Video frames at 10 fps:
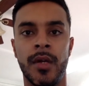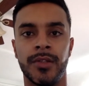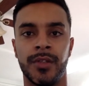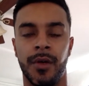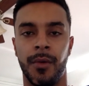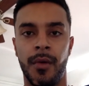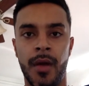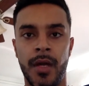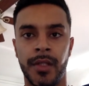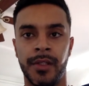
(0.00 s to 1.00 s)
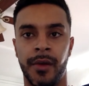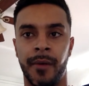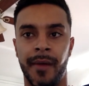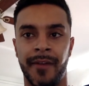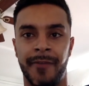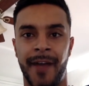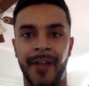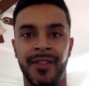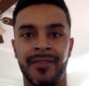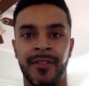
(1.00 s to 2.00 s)
So, if I
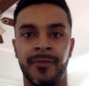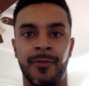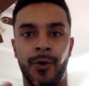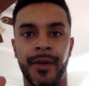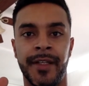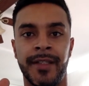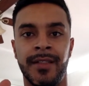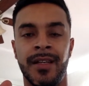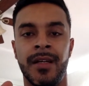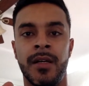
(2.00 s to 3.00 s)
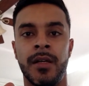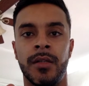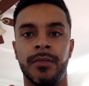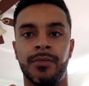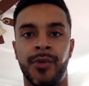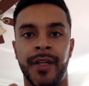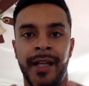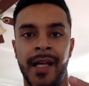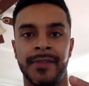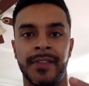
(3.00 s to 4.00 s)
could have avoided running
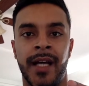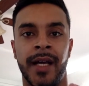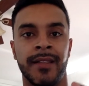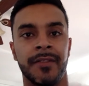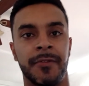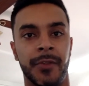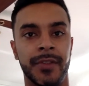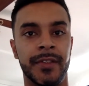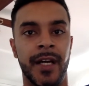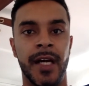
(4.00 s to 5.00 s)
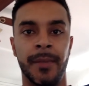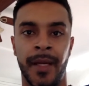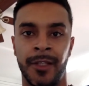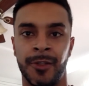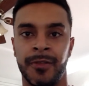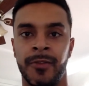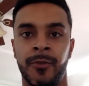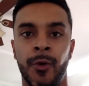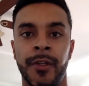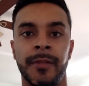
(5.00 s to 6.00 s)
out of stock the first time, I could have
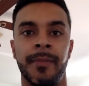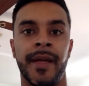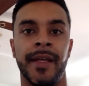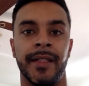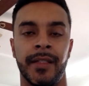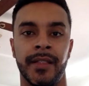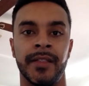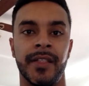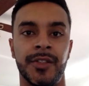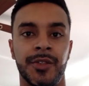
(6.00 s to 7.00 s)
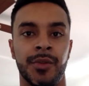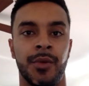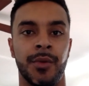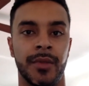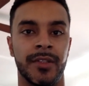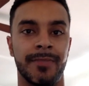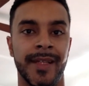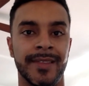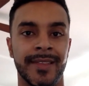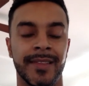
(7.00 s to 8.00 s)
avoided paying additional
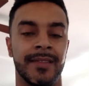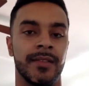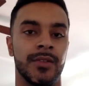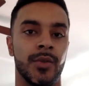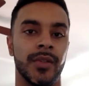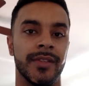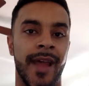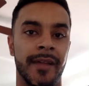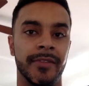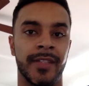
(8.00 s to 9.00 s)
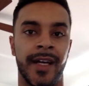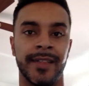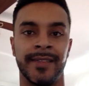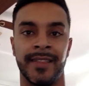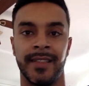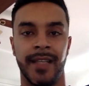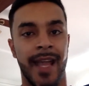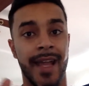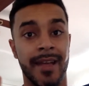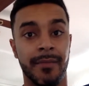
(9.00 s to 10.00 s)
expenses towards advertising
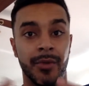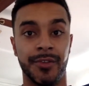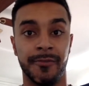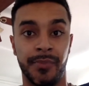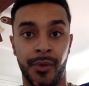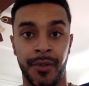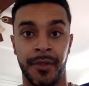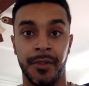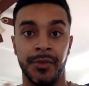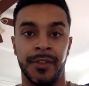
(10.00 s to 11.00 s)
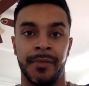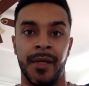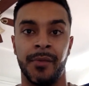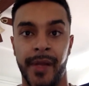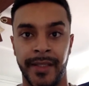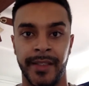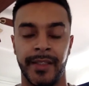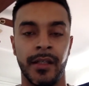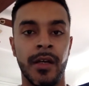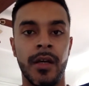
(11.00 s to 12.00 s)
and, most important, losing my
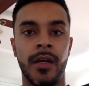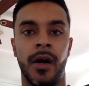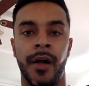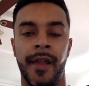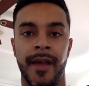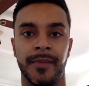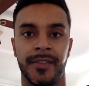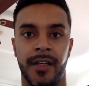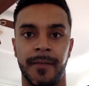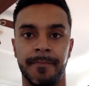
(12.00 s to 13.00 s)
ranking on Amazon.